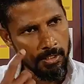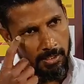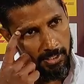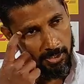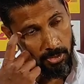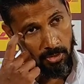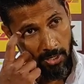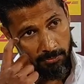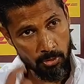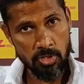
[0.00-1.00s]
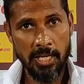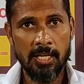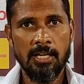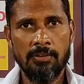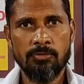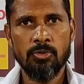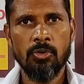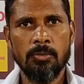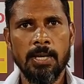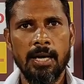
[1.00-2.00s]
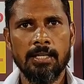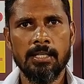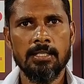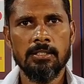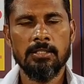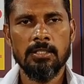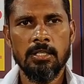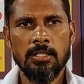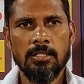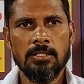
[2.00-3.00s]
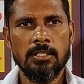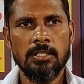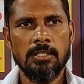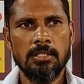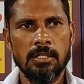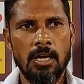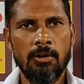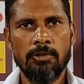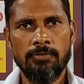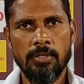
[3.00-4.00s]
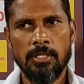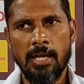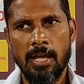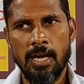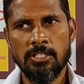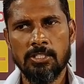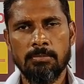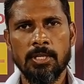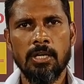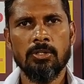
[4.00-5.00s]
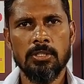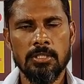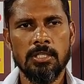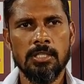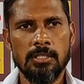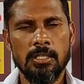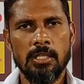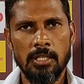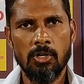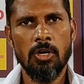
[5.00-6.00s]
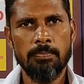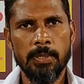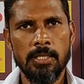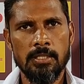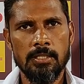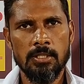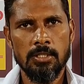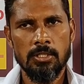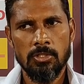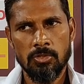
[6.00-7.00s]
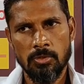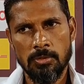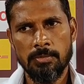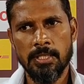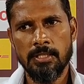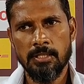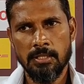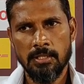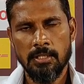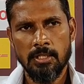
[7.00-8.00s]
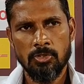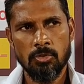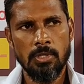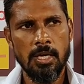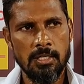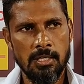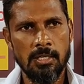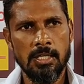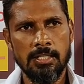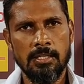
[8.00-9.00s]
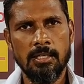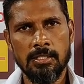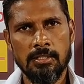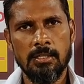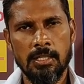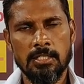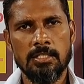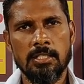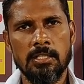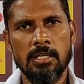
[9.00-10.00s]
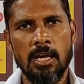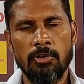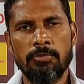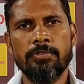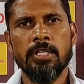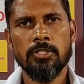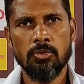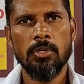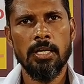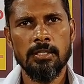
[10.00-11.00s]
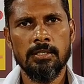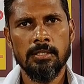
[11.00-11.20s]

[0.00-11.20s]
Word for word: I don't know. I have to check and I have to go back and see how he feels. I asked him now. He said he got pain. So we tonight let let let's see how he feels tonight.